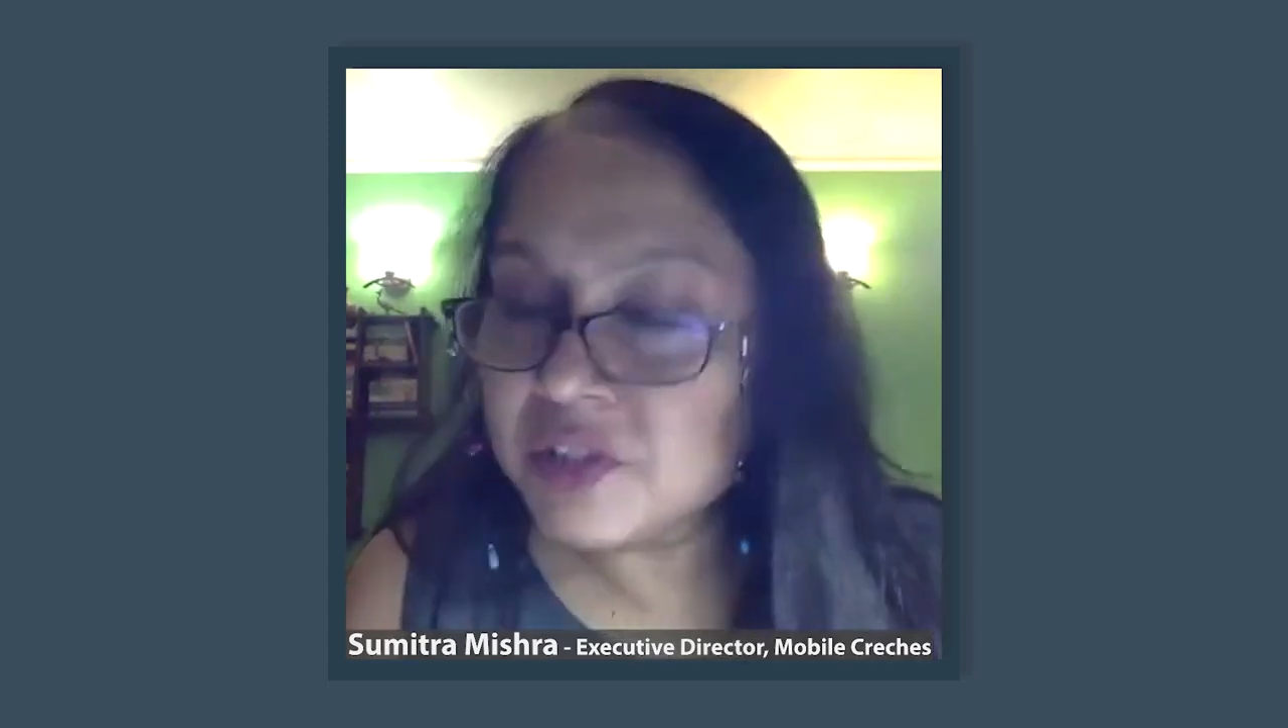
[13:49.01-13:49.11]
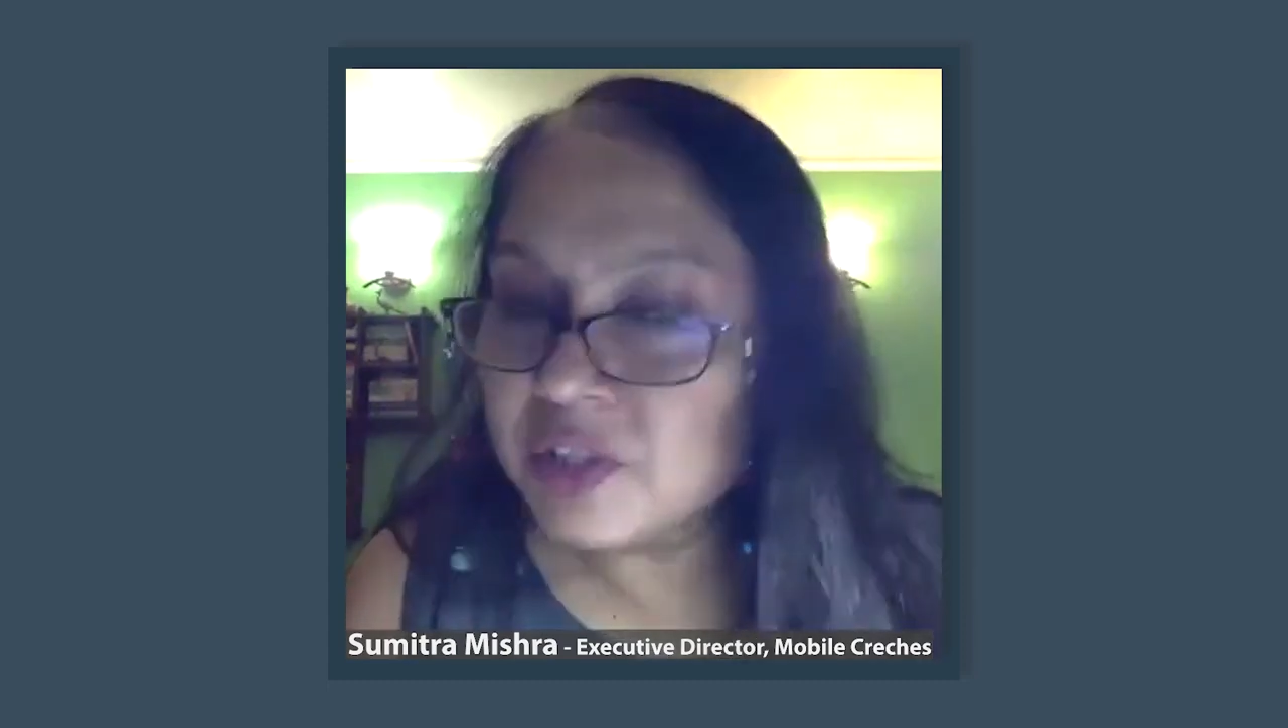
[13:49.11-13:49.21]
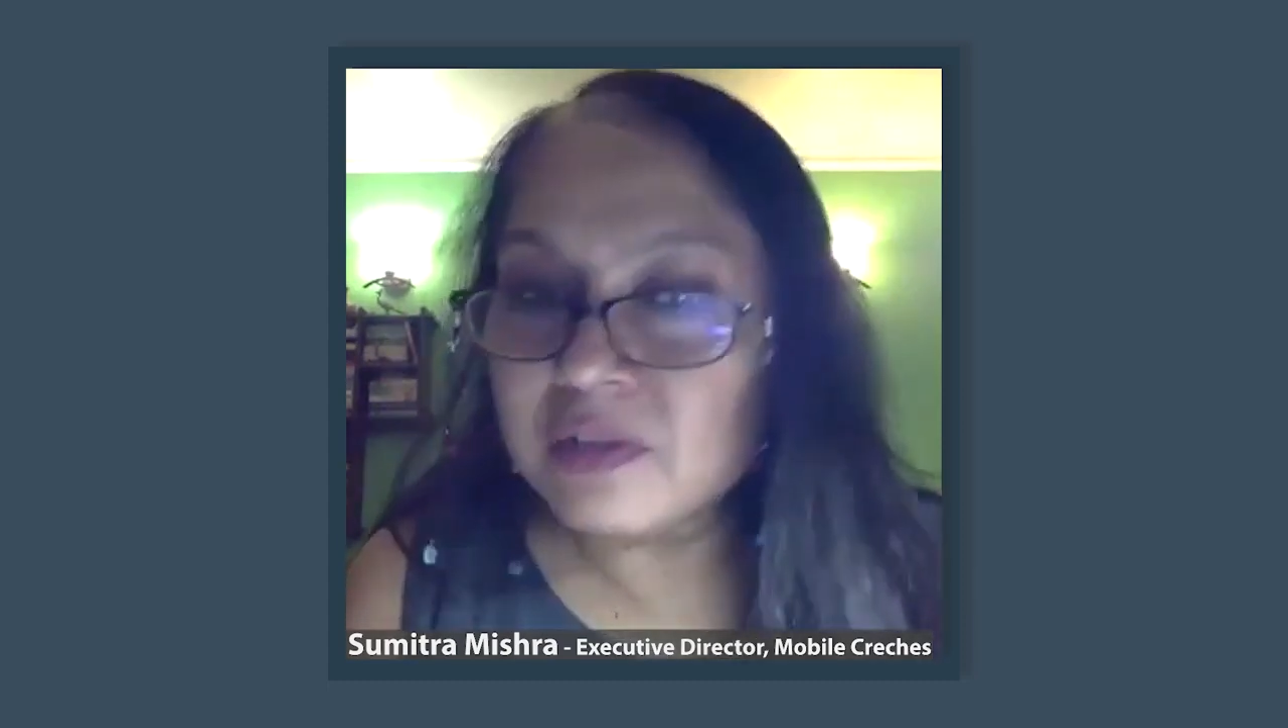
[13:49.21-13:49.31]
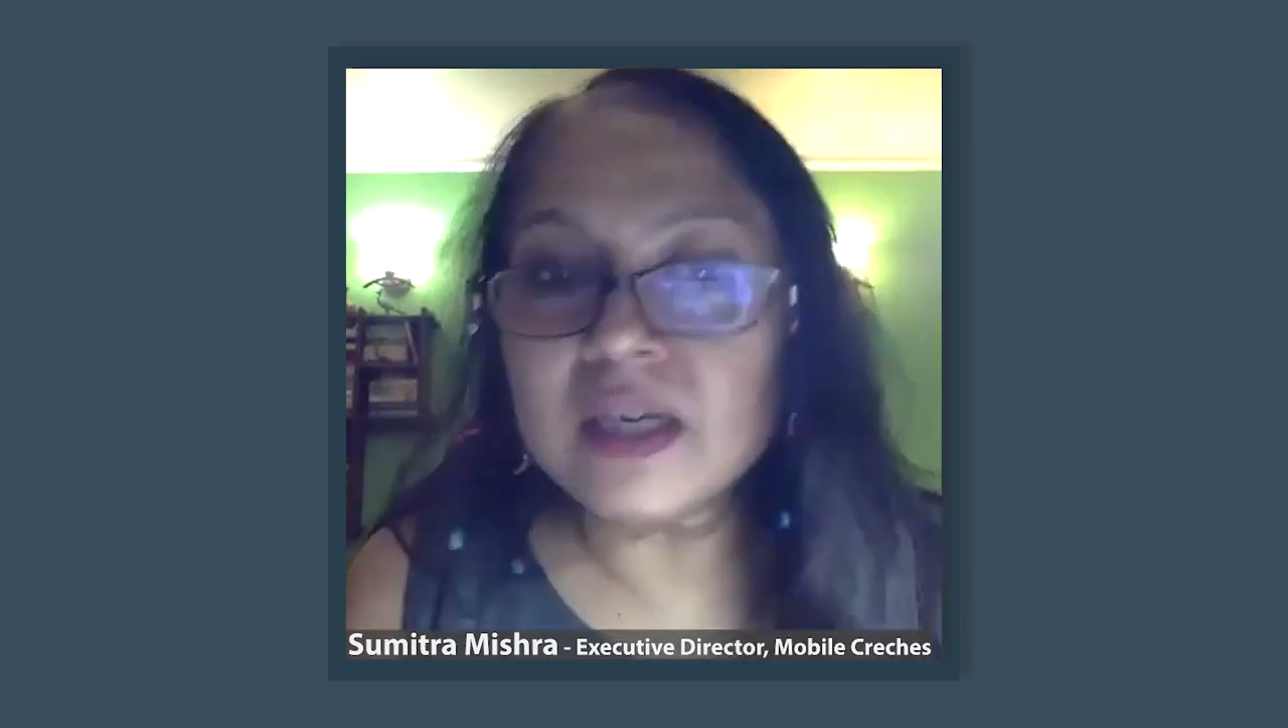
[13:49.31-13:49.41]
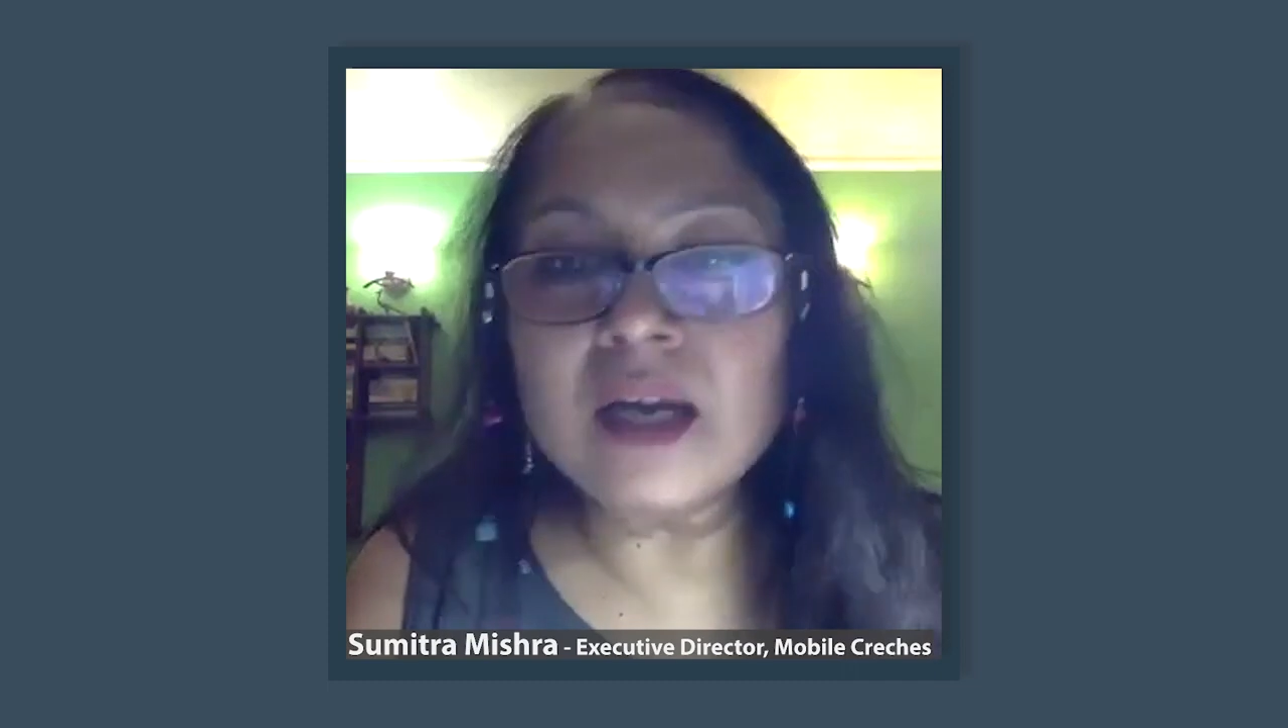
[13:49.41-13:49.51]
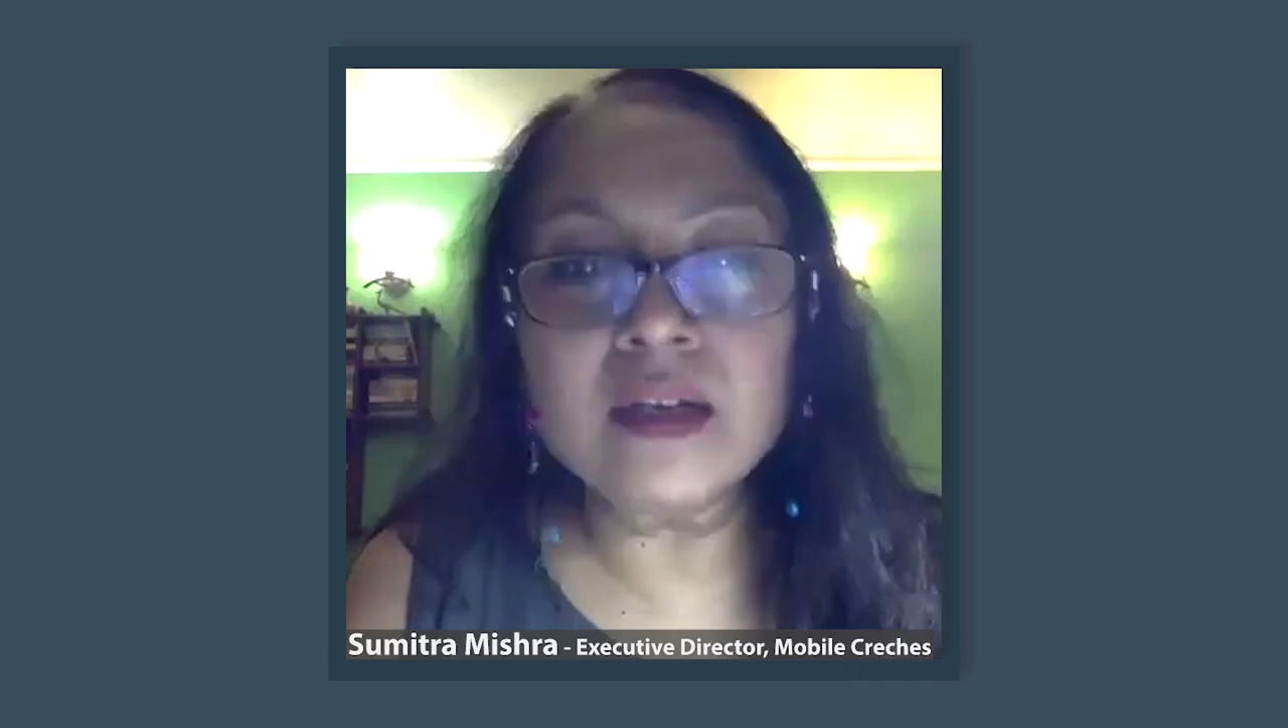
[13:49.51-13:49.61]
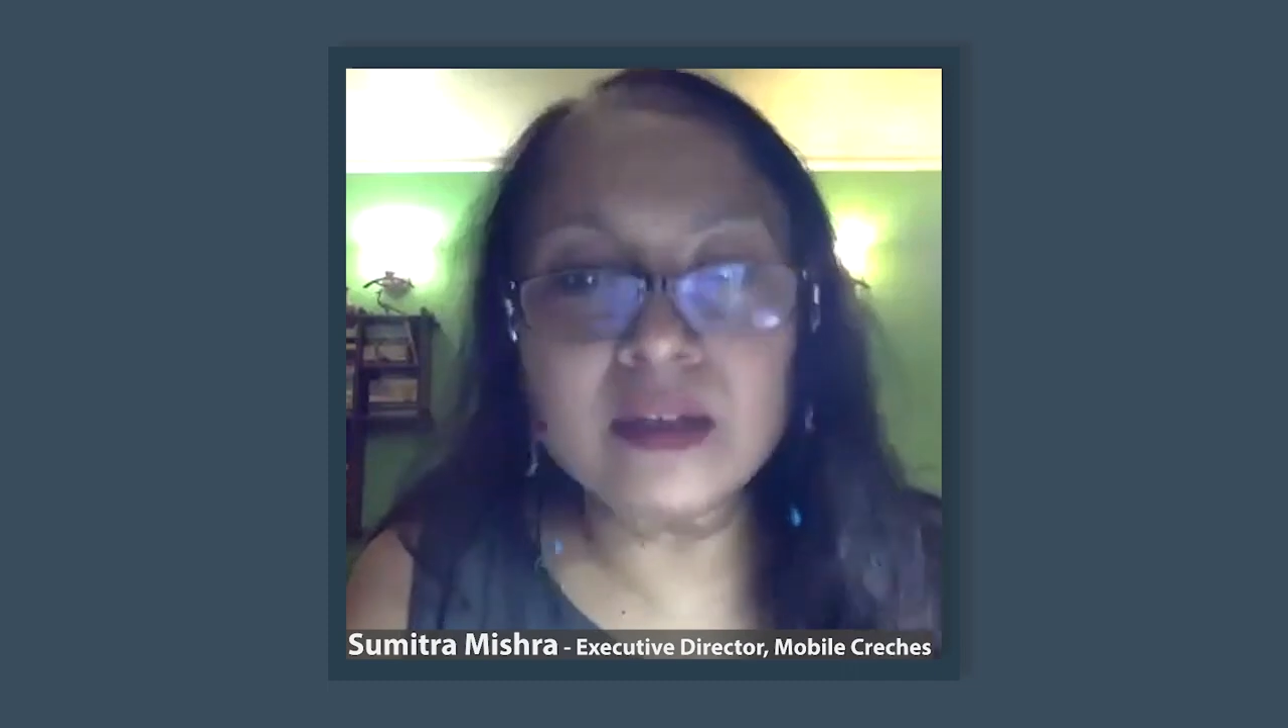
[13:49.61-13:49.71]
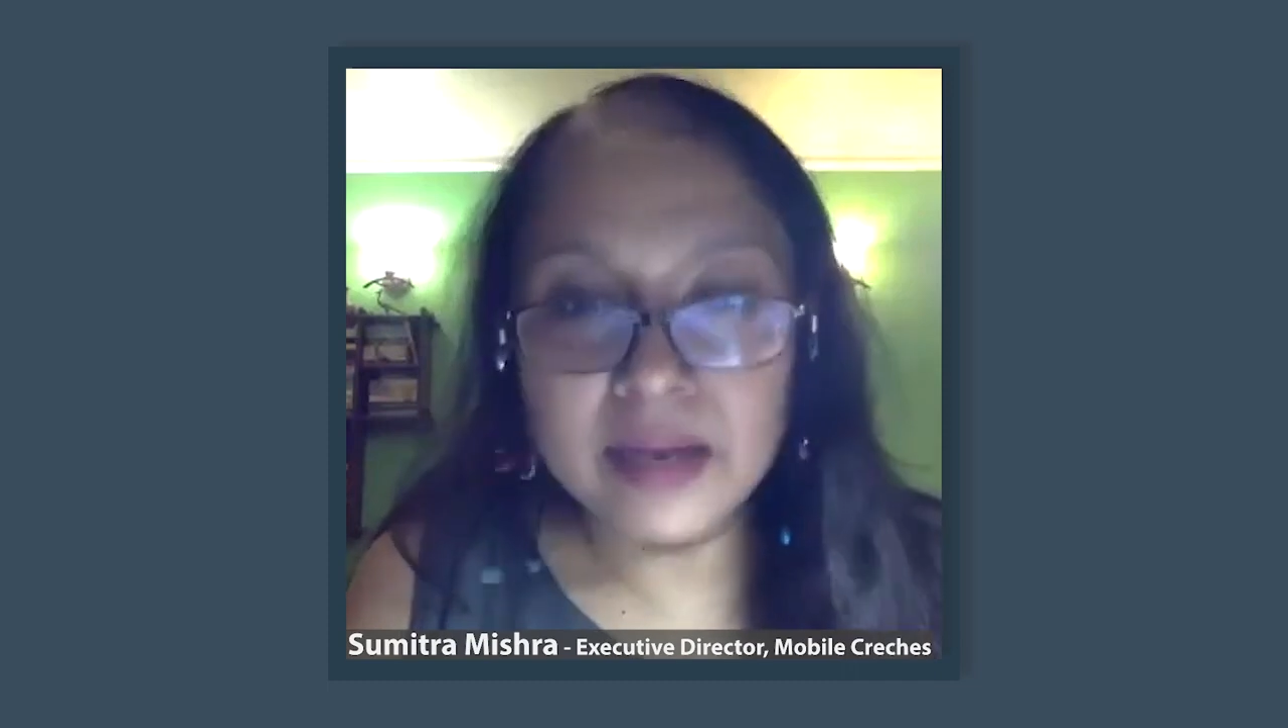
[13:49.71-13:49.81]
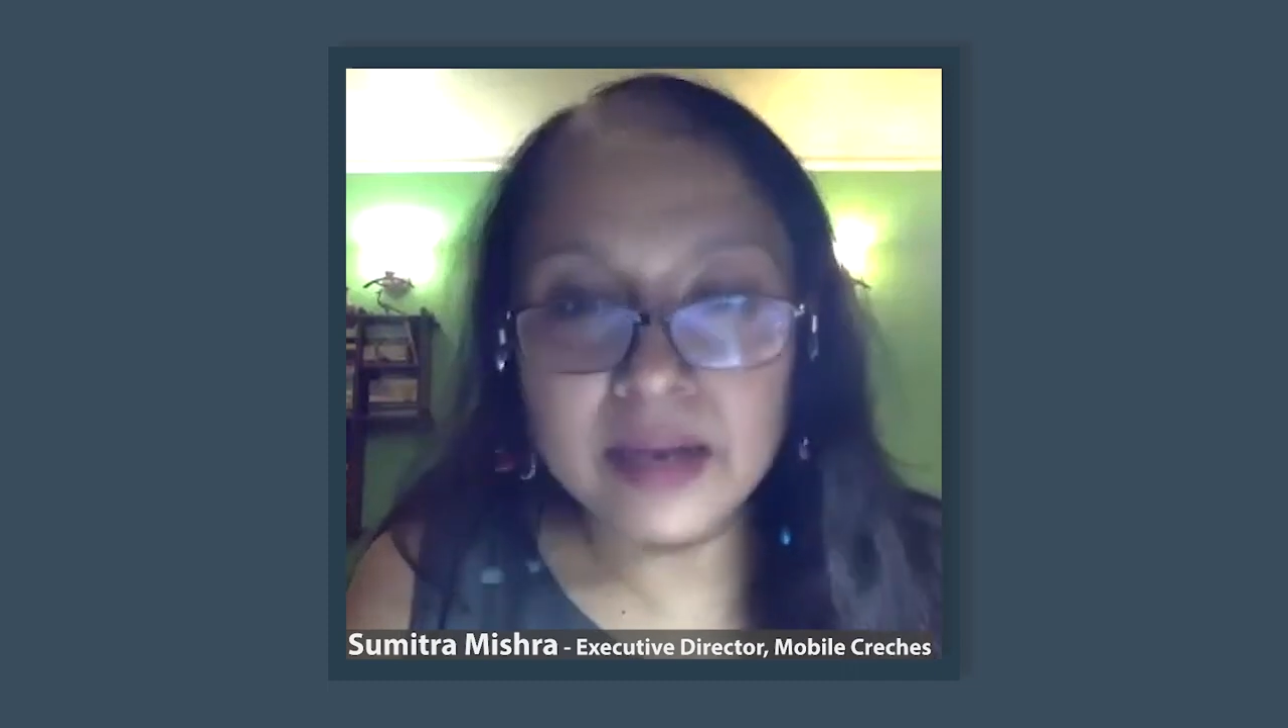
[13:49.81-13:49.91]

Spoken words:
children under